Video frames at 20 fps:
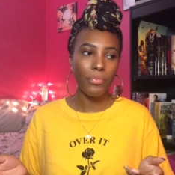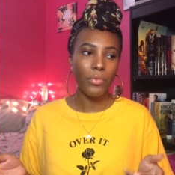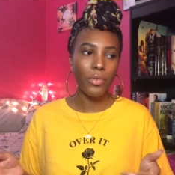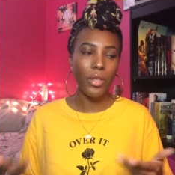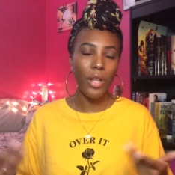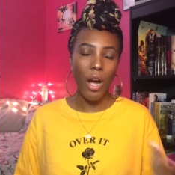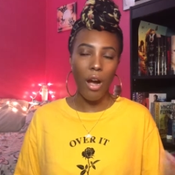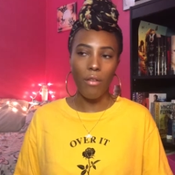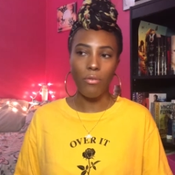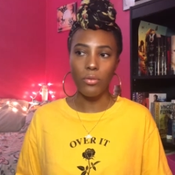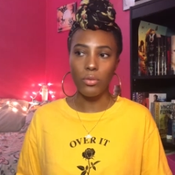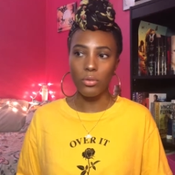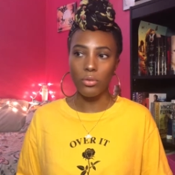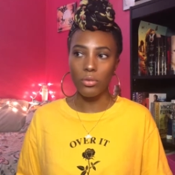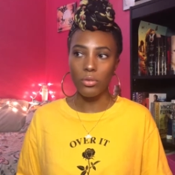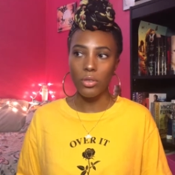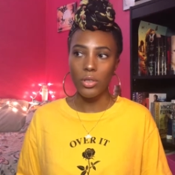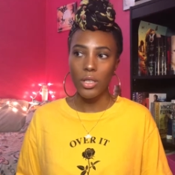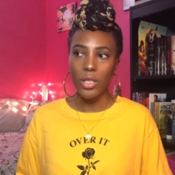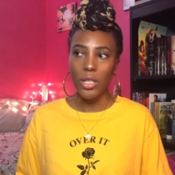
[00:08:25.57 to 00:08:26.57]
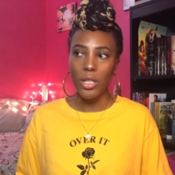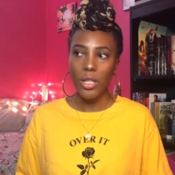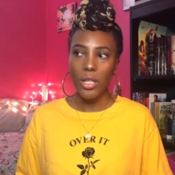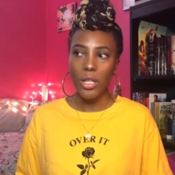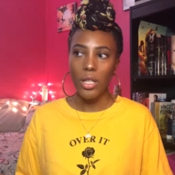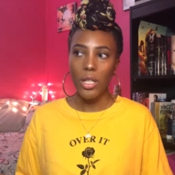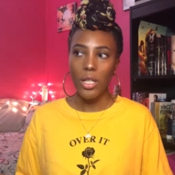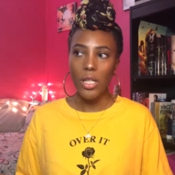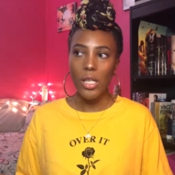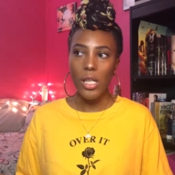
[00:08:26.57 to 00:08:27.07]
novel.
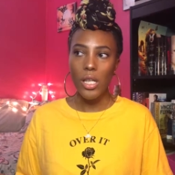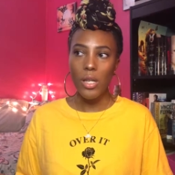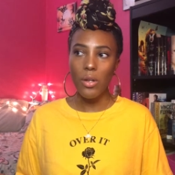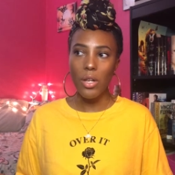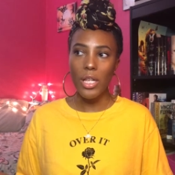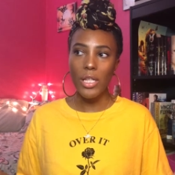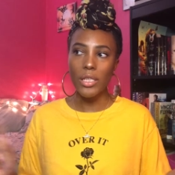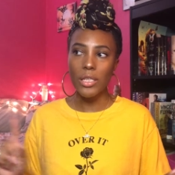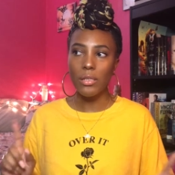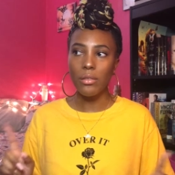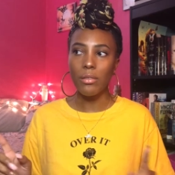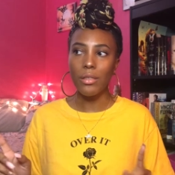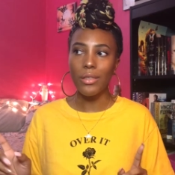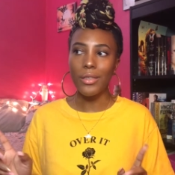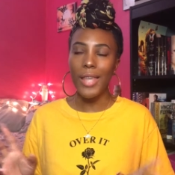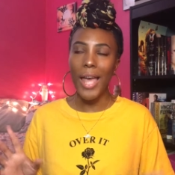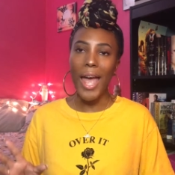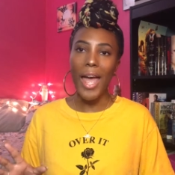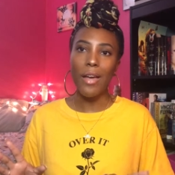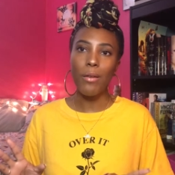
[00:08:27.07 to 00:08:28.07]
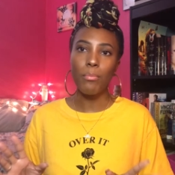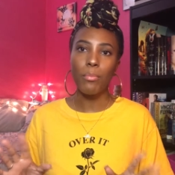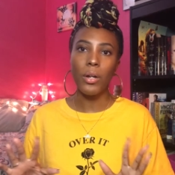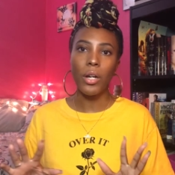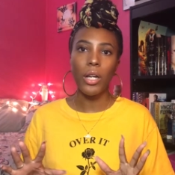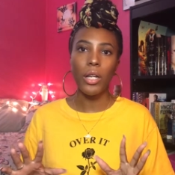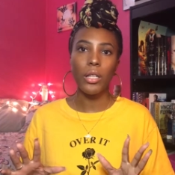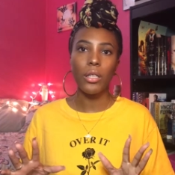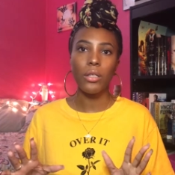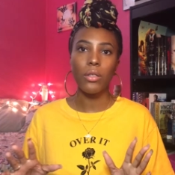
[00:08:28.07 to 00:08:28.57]
It's that,
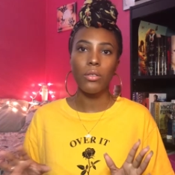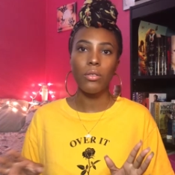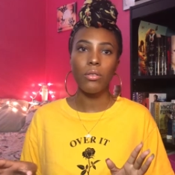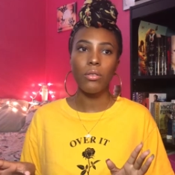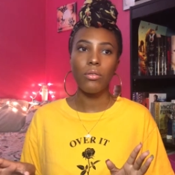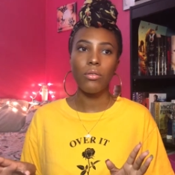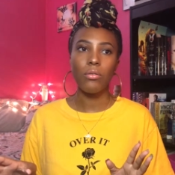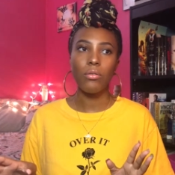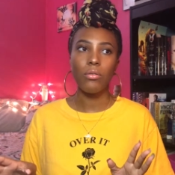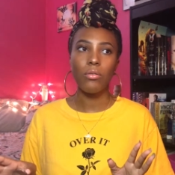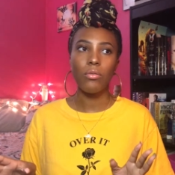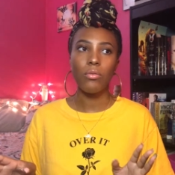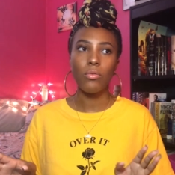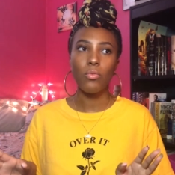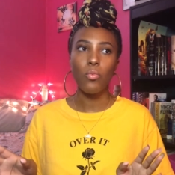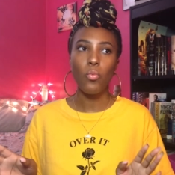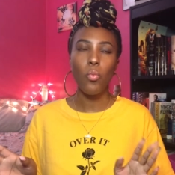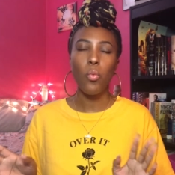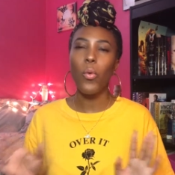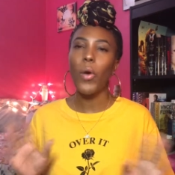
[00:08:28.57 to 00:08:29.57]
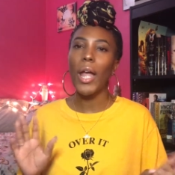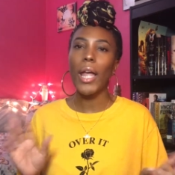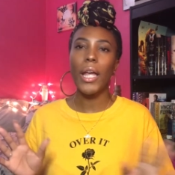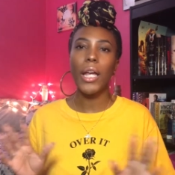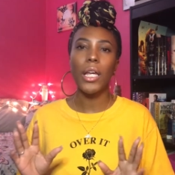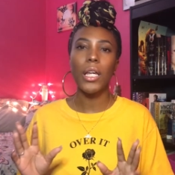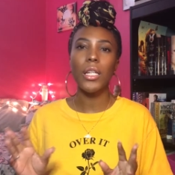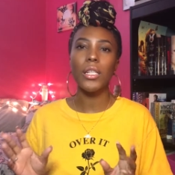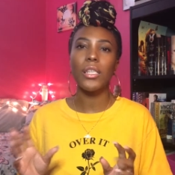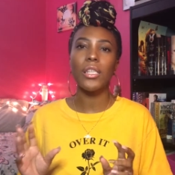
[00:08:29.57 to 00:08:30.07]
but
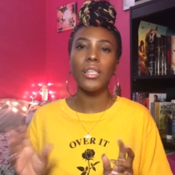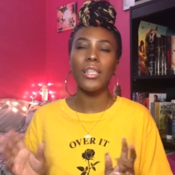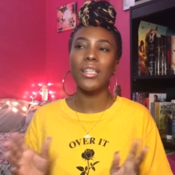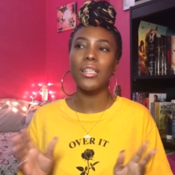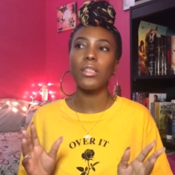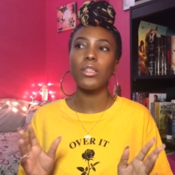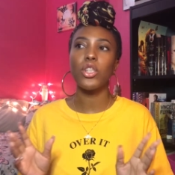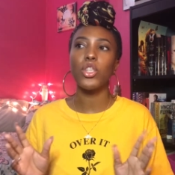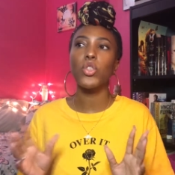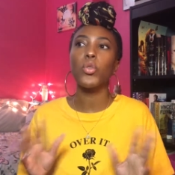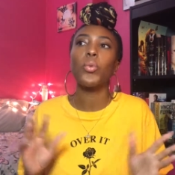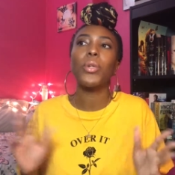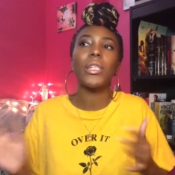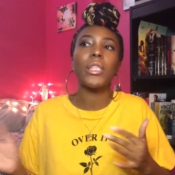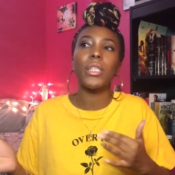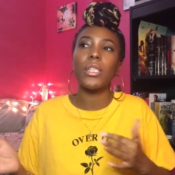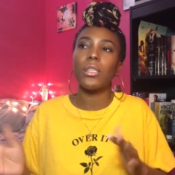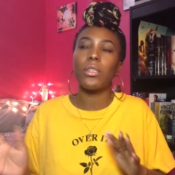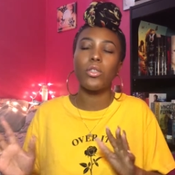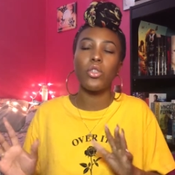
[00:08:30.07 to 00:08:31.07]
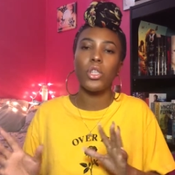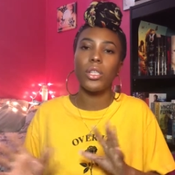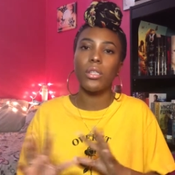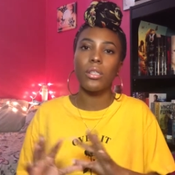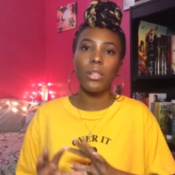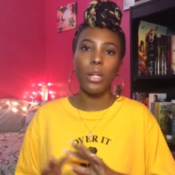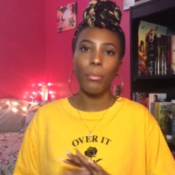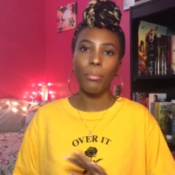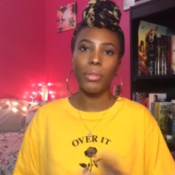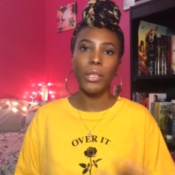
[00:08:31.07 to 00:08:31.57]
it's the twist is
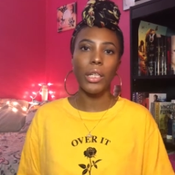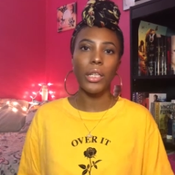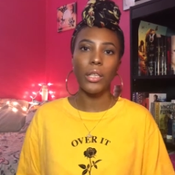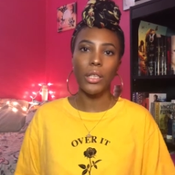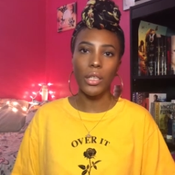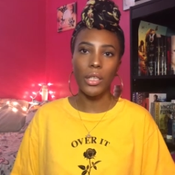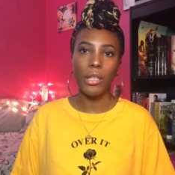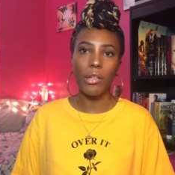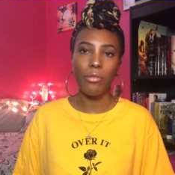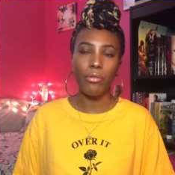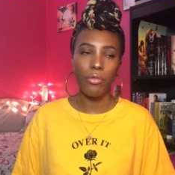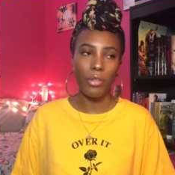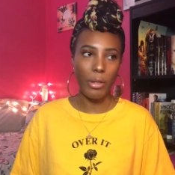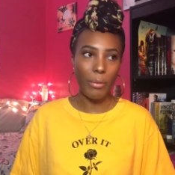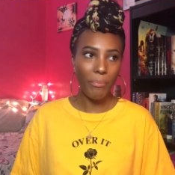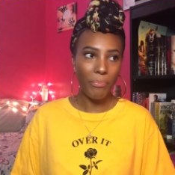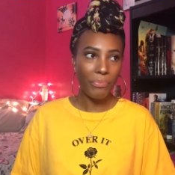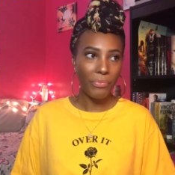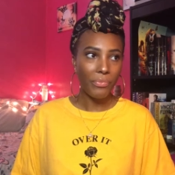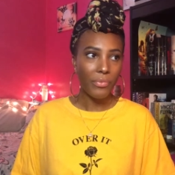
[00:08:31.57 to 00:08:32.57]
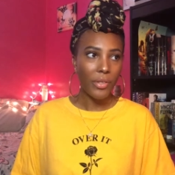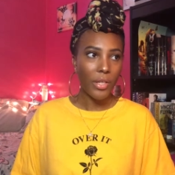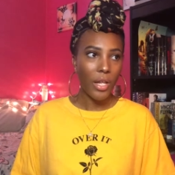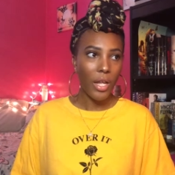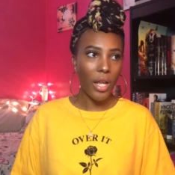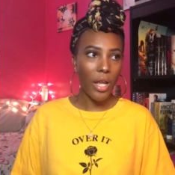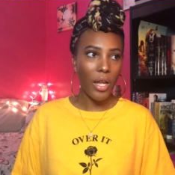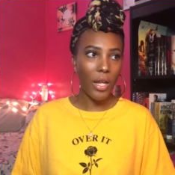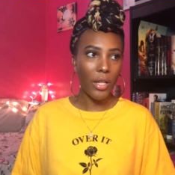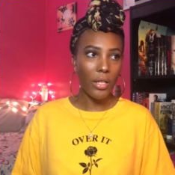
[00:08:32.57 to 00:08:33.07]
just completely different
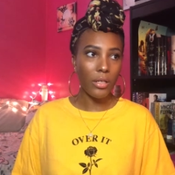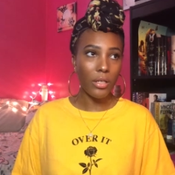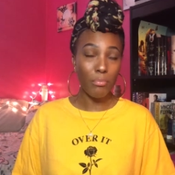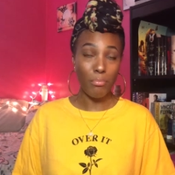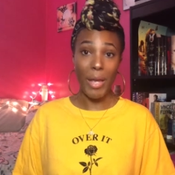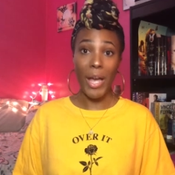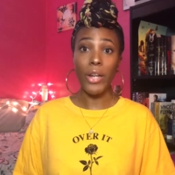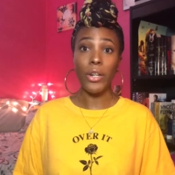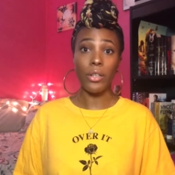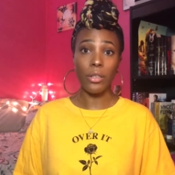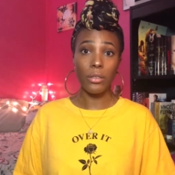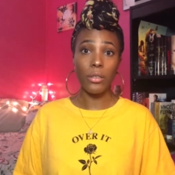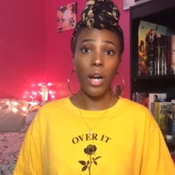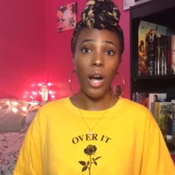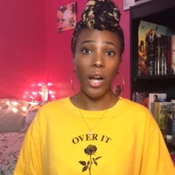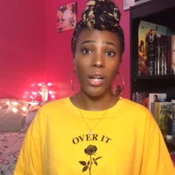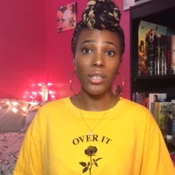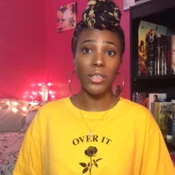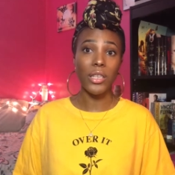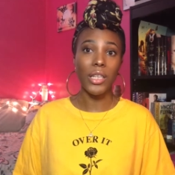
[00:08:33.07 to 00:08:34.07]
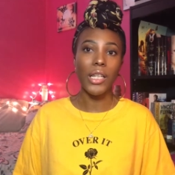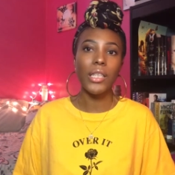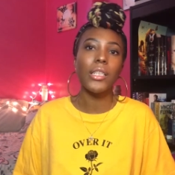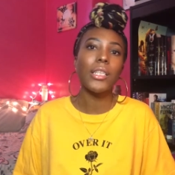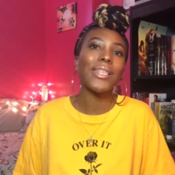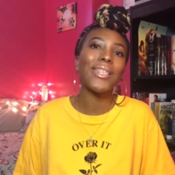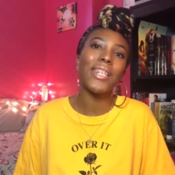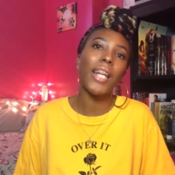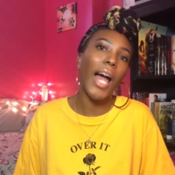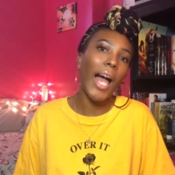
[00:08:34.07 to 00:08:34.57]
and better, honestly, because
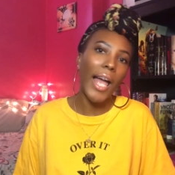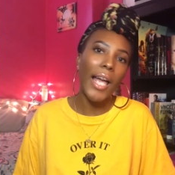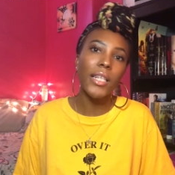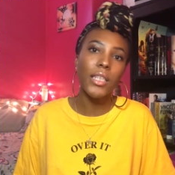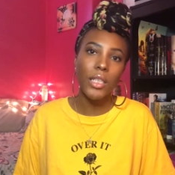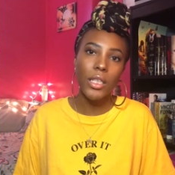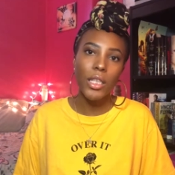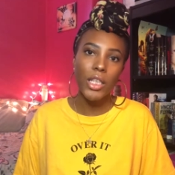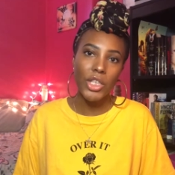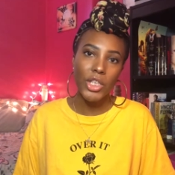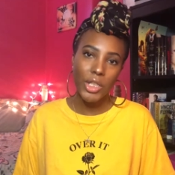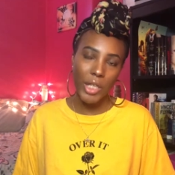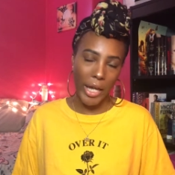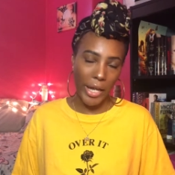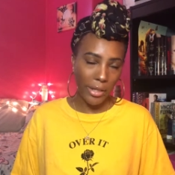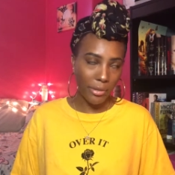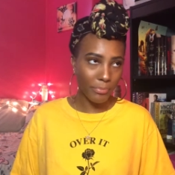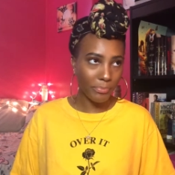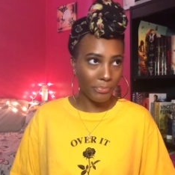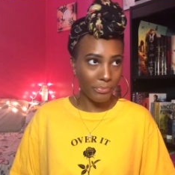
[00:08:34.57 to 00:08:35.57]
it's not as cliche.